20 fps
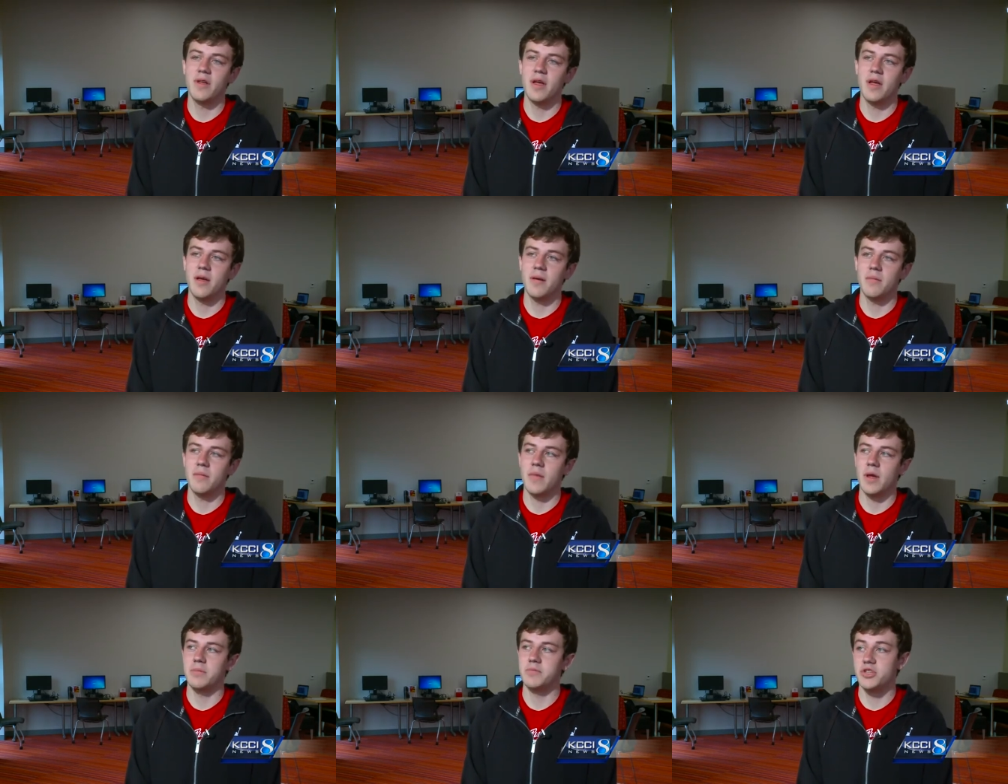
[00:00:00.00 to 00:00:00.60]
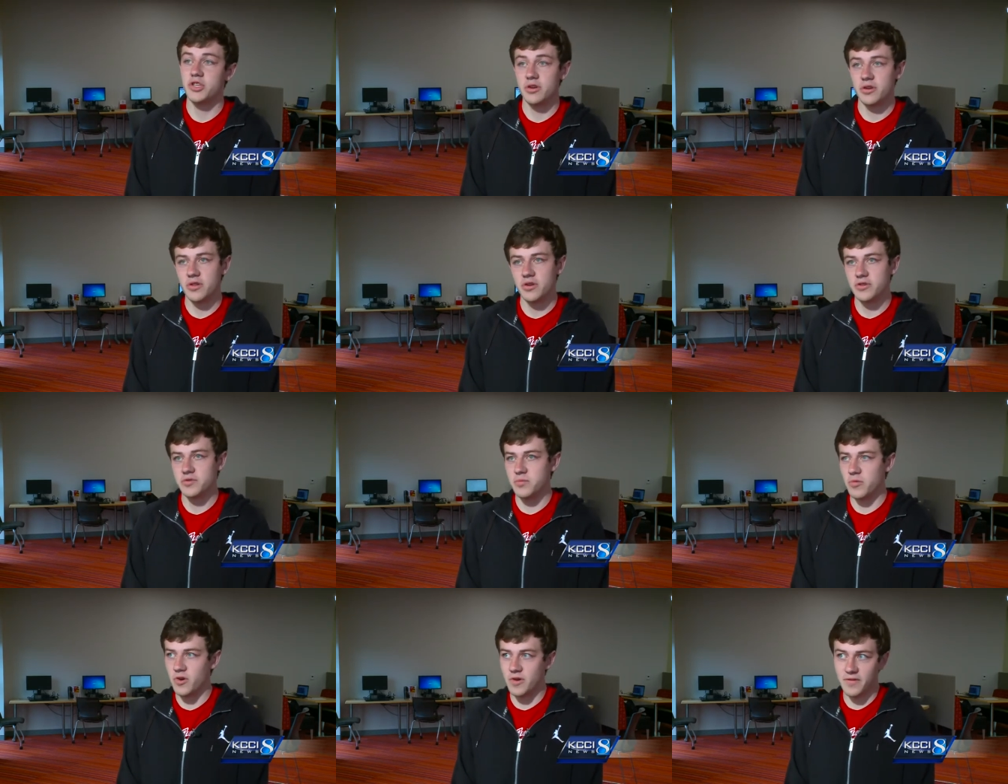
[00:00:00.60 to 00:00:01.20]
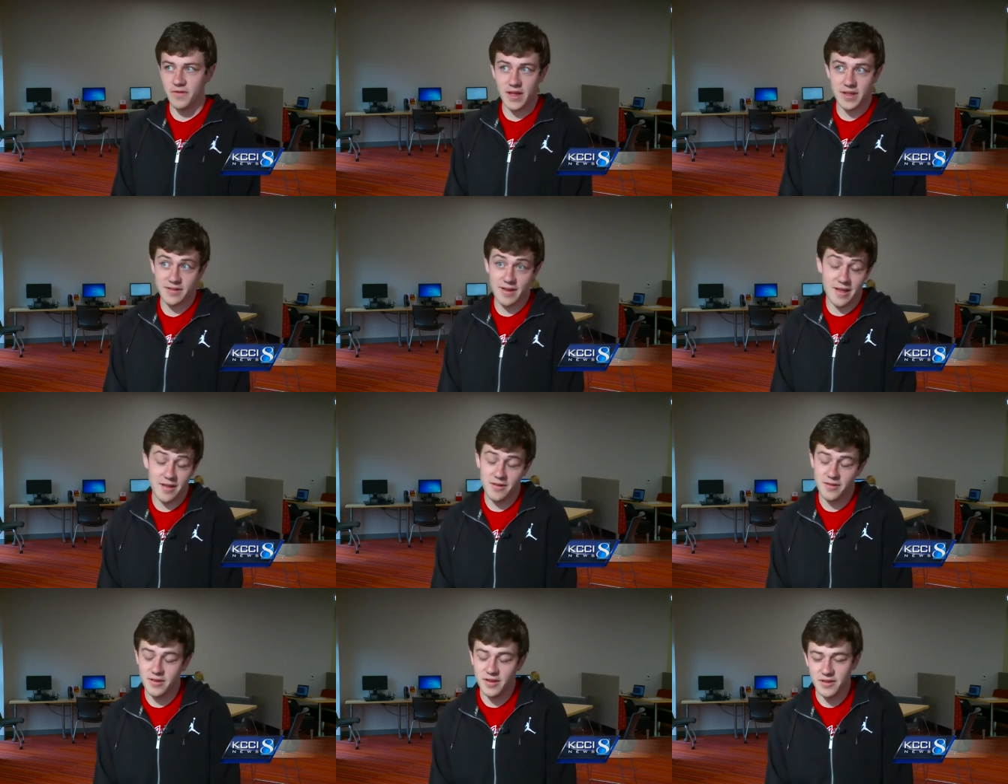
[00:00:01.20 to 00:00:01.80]
Um, I'm sure there's more
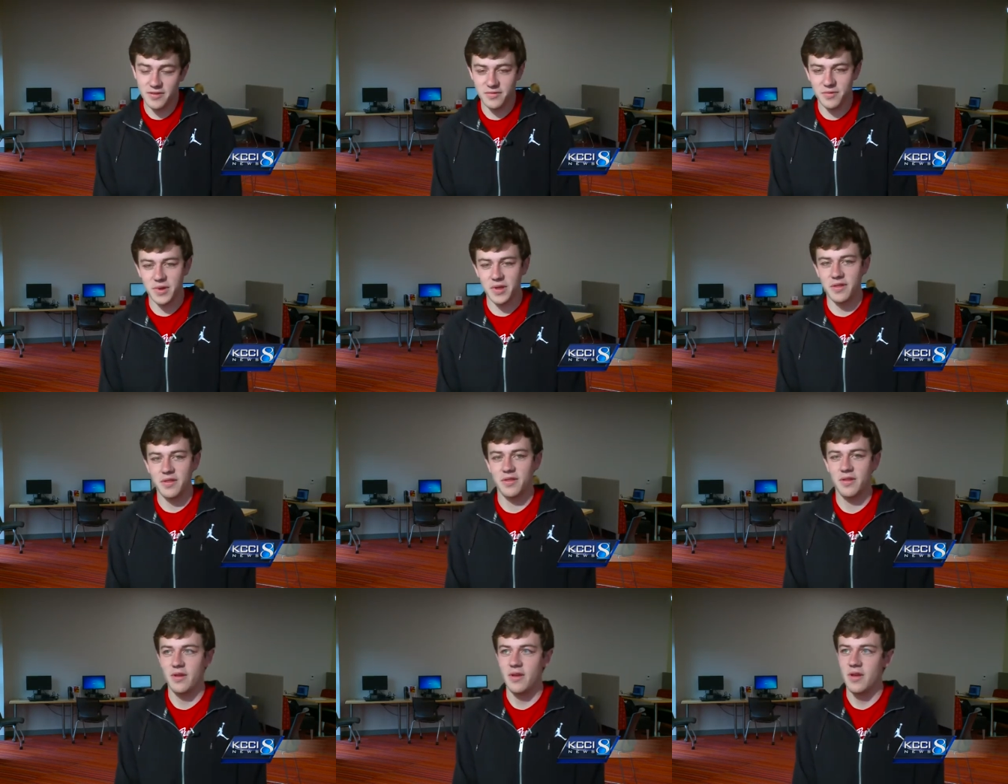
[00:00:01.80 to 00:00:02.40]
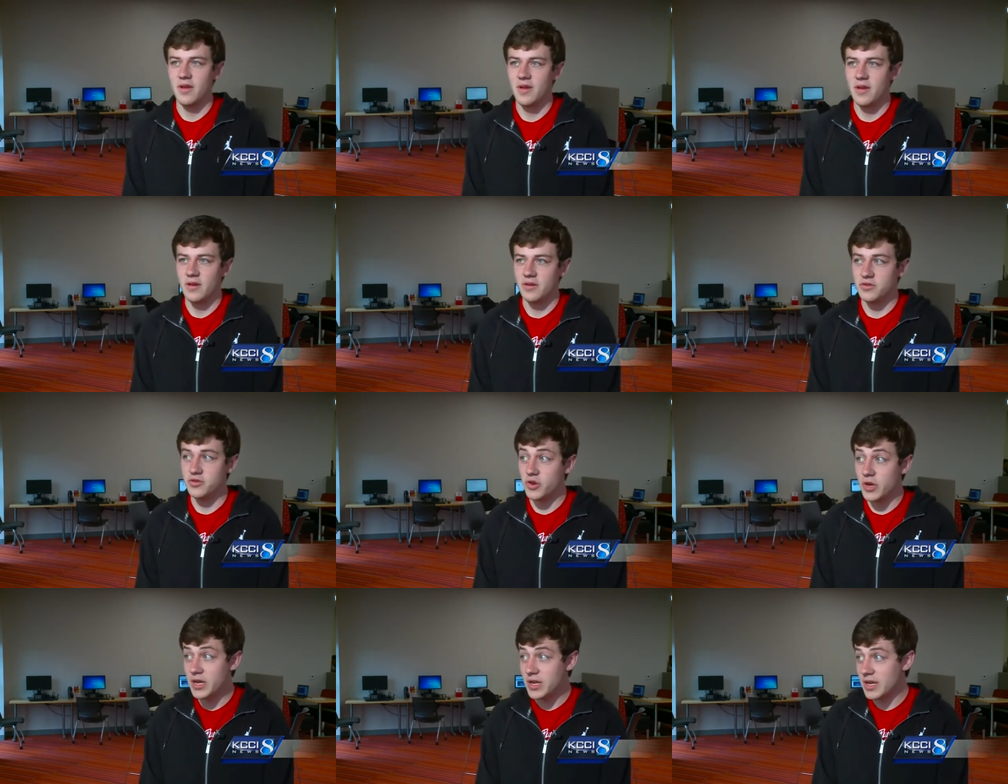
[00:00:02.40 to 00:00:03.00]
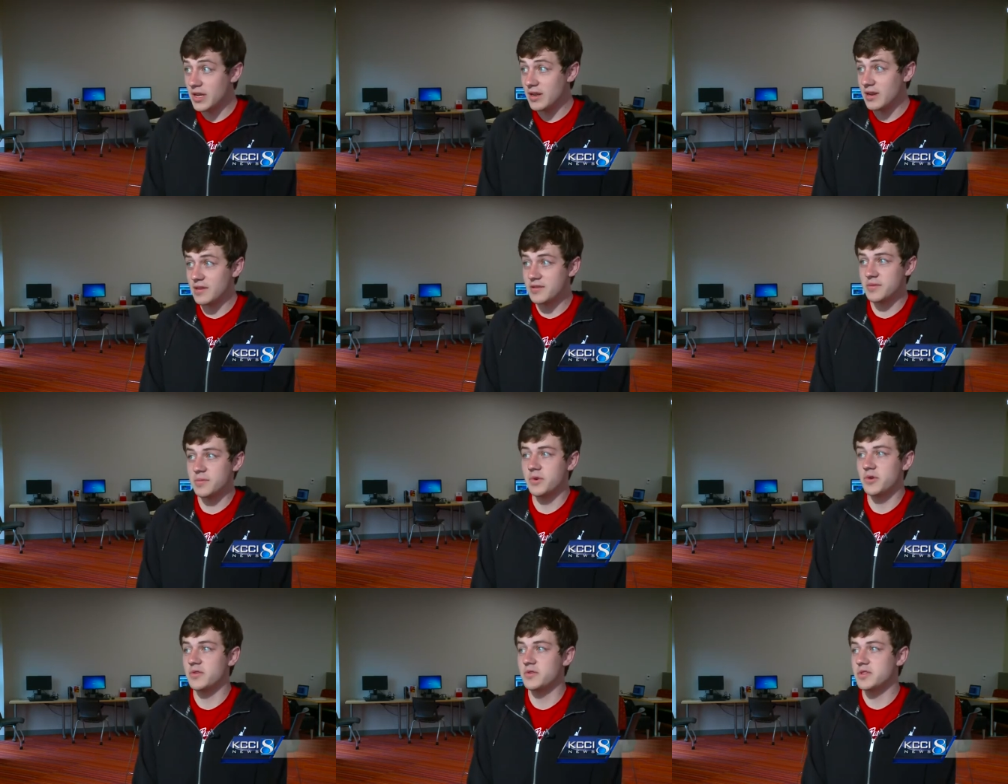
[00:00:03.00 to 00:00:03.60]
fatalities with drinking as
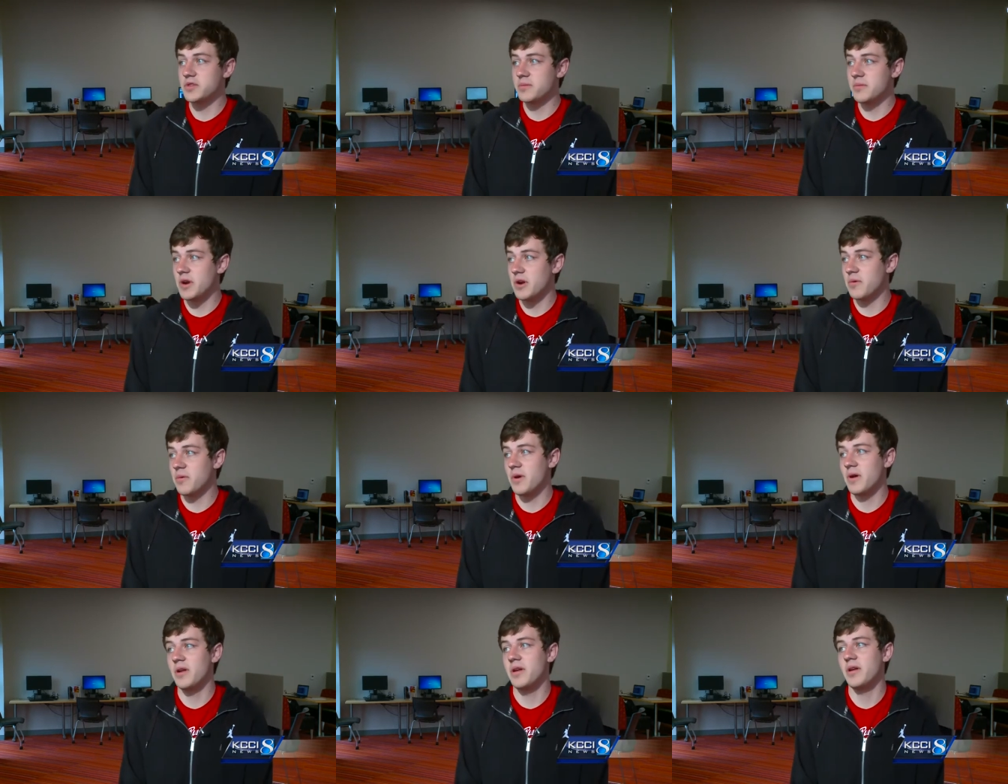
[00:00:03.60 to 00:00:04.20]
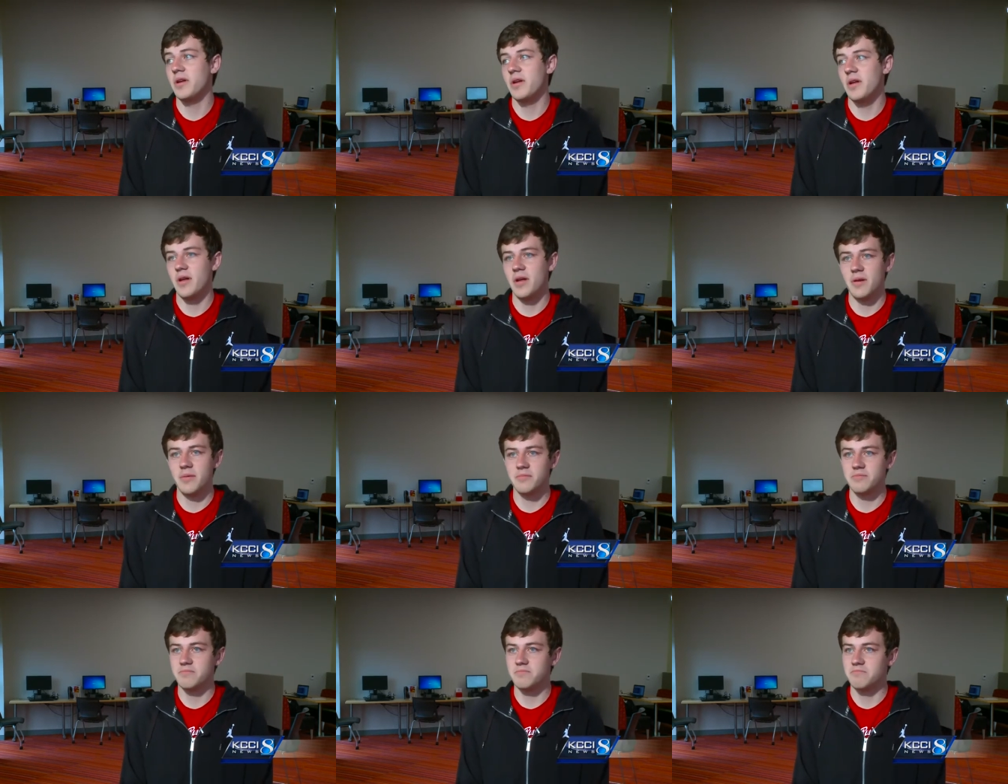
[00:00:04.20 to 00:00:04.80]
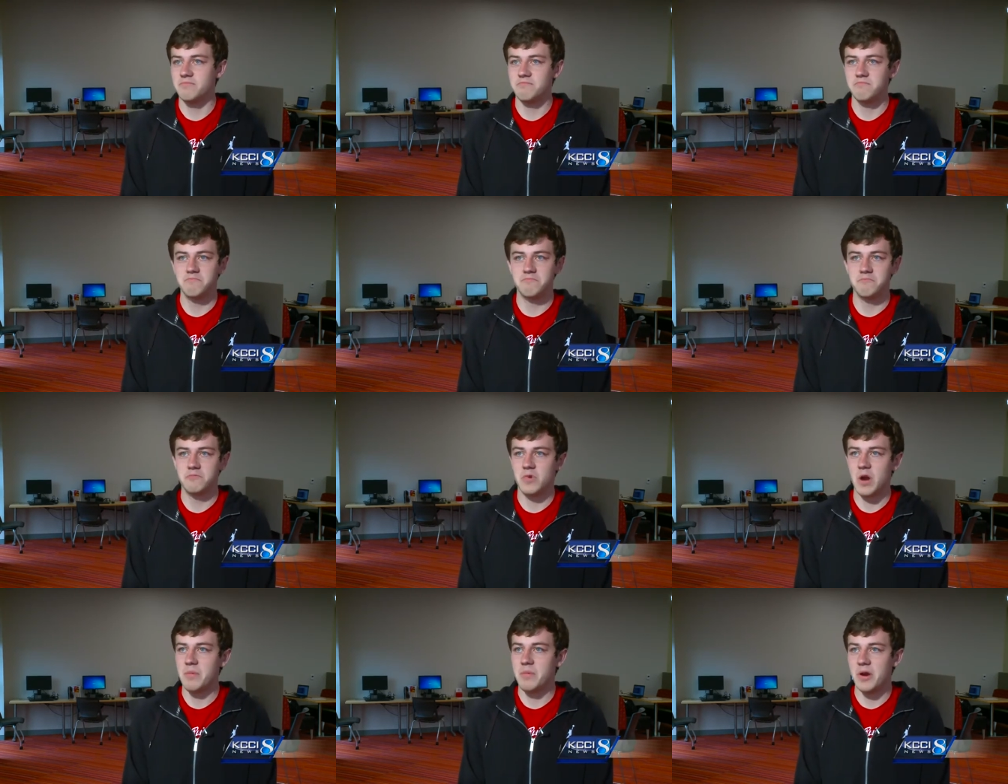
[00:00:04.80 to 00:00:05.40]
opposed to marijuana, um,
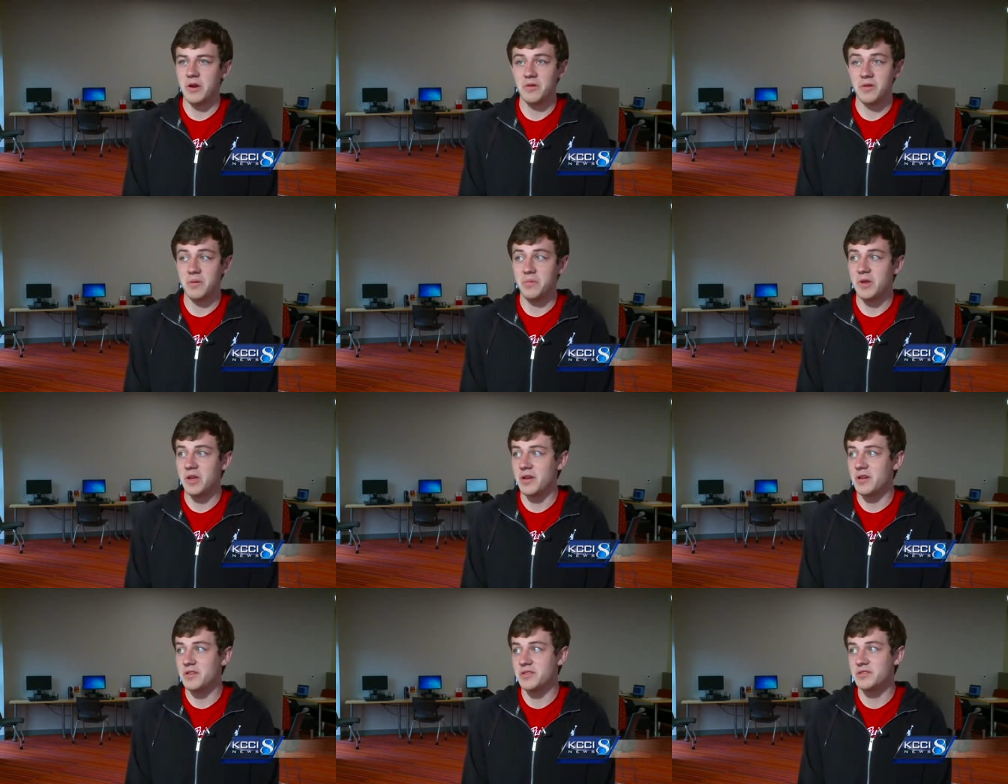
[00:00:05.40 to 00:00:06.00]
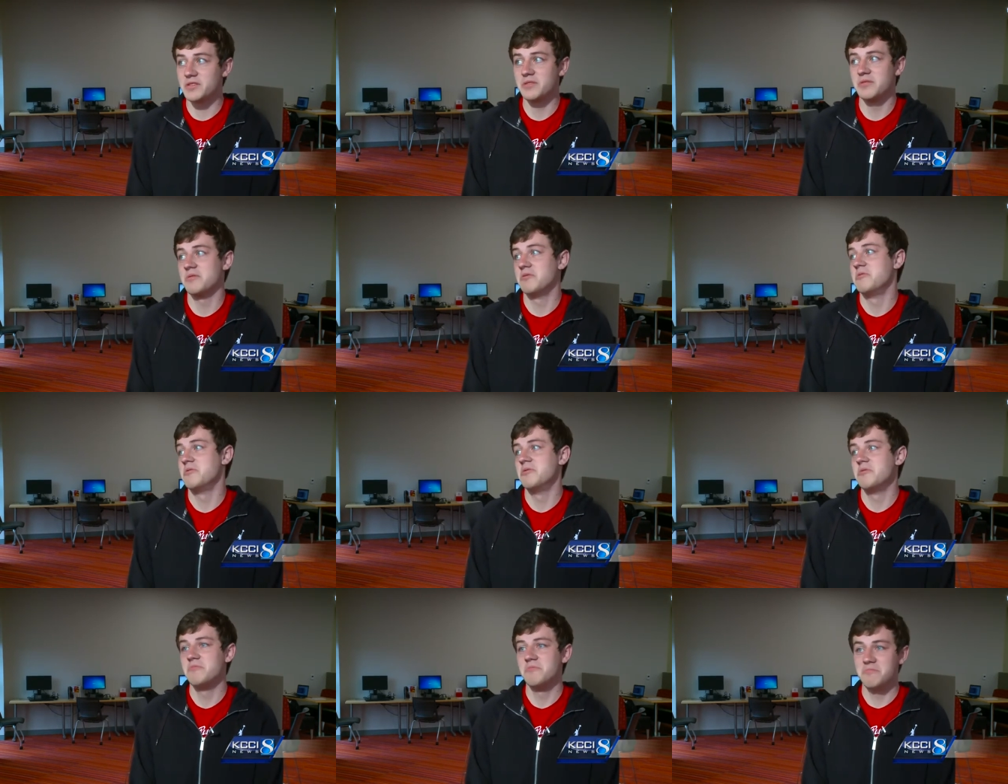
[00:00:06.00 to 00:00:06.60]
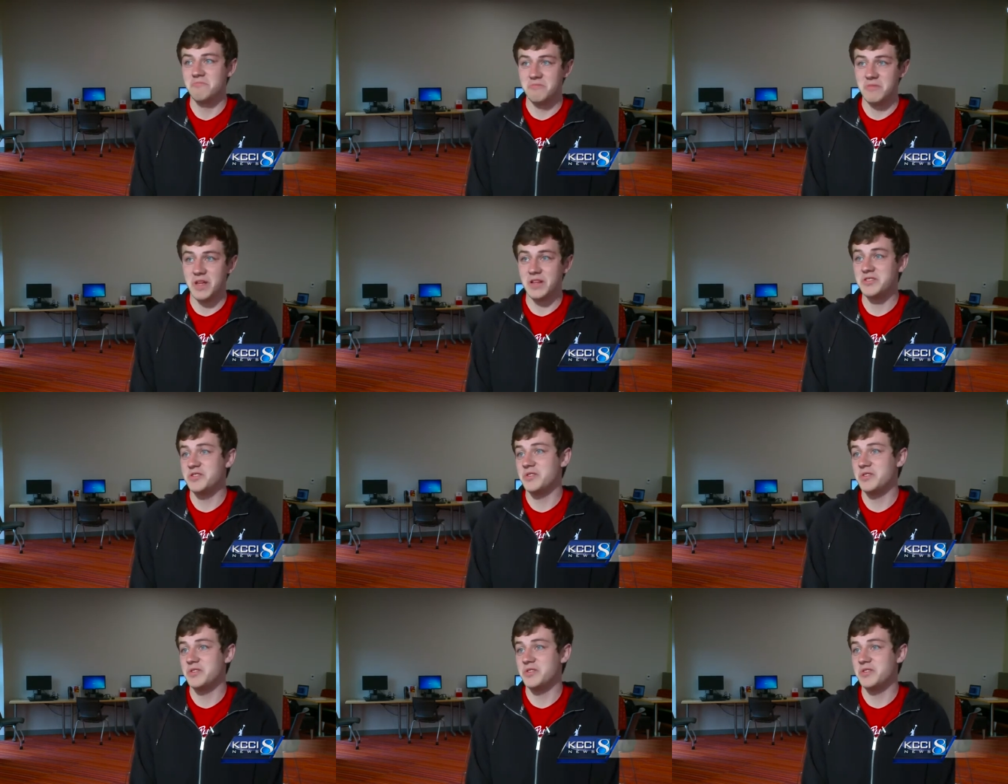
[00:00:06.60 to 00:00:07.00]
primarily because it's